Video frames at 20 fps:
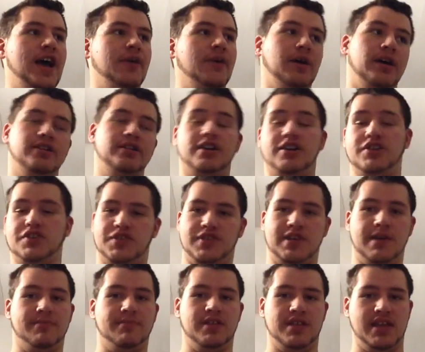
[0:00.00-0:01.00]
well, you can just
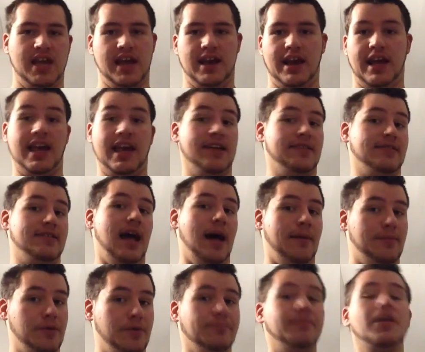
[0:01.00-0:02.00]
skip to the end. I can't
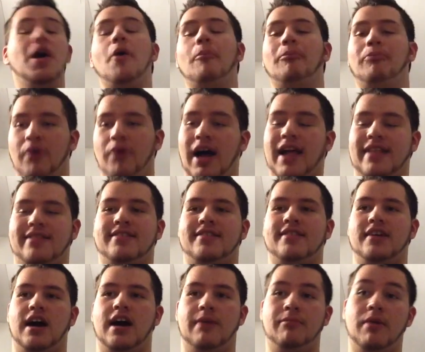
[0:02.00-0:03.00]
stop you.
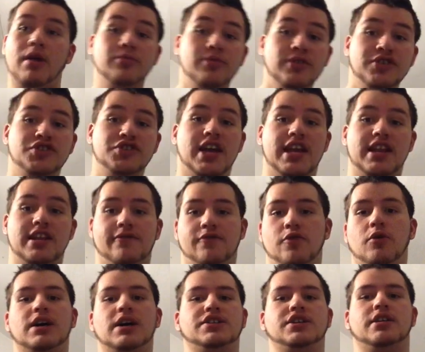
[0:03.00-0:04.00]
But um, I'd appreciate it if
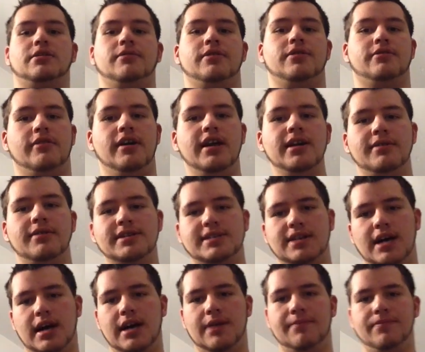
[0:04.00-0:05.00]
you watched all the way through.
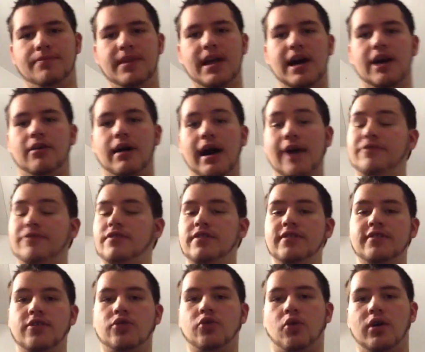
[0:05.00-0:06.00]
Anyways, um, now after
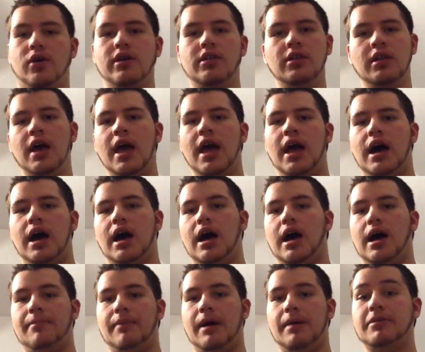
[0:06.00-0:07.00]
the tutorial,
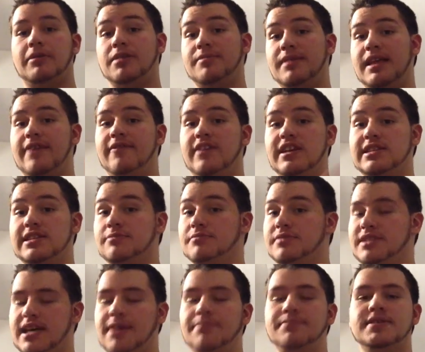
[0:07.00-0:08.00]
um, I'm going to be giving
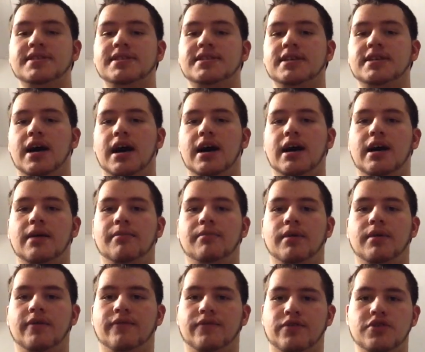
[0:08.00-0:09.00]
some tips
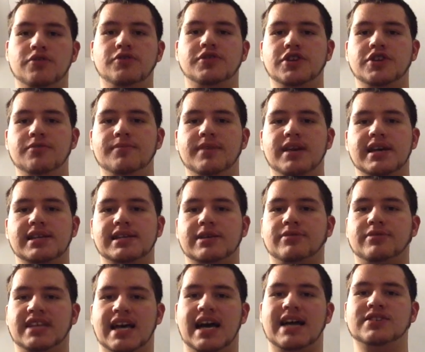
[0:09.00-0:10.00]
um, for YouTube because I
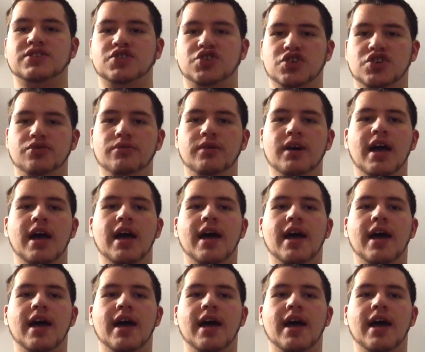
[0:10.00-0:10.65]
was asked to.